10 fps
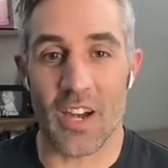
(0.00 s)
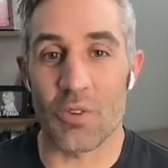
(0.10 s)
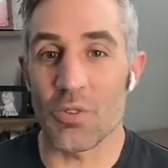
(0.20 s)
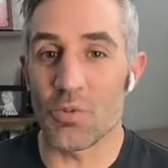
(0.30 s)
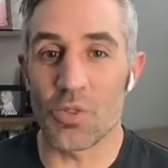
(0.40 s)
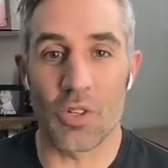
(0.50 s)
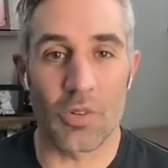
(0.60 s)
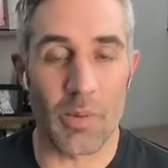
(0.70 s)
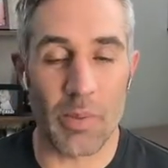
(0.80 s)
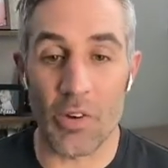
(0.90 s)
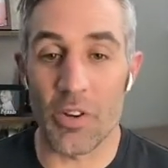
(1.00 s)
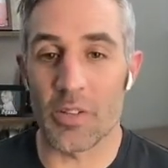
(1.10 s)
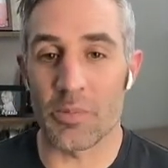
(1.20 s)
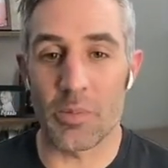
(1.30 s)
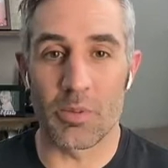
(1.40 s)
how you show up, how
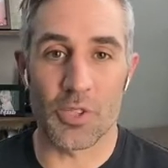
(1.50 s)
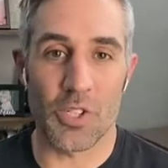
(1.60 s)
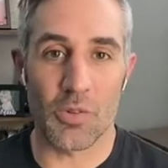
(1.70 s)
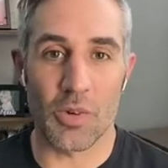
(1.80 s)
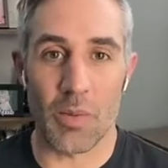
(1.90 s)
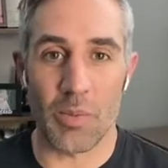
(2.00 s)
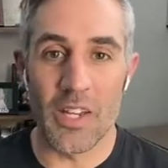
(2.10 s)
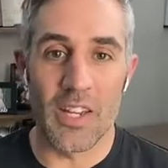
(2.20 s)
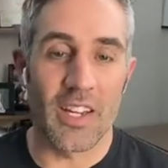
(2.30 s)
other people show up,